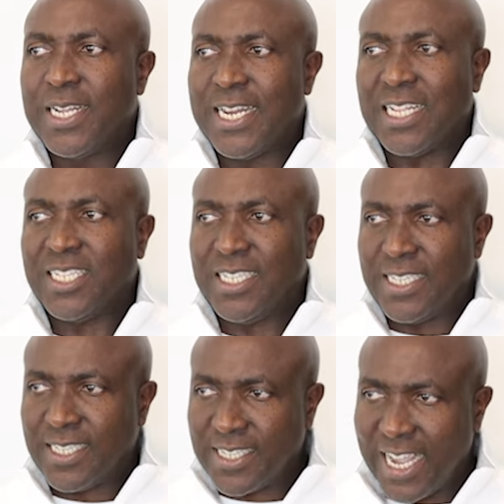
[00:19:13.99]
that
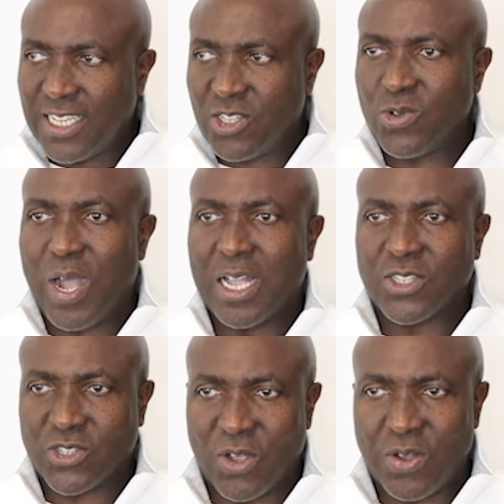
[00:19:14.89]
she said to her
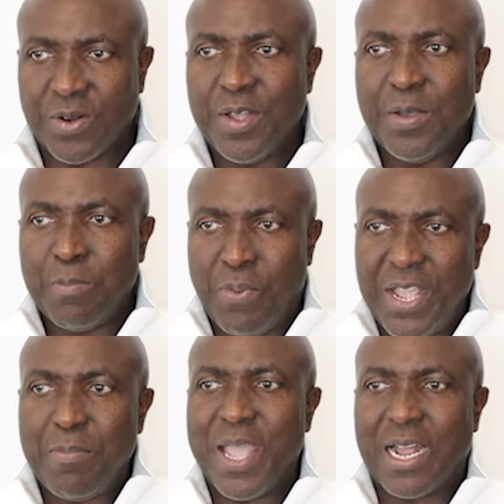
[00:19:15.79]
son,
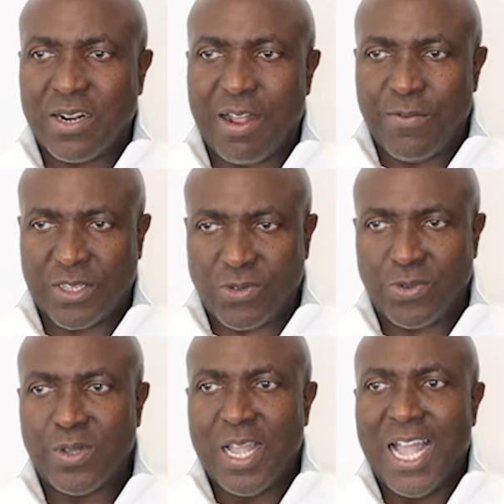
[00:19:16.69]
Bring me another
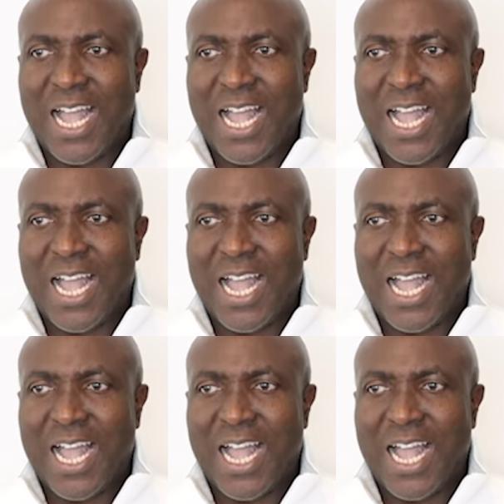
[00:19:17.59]
vessel.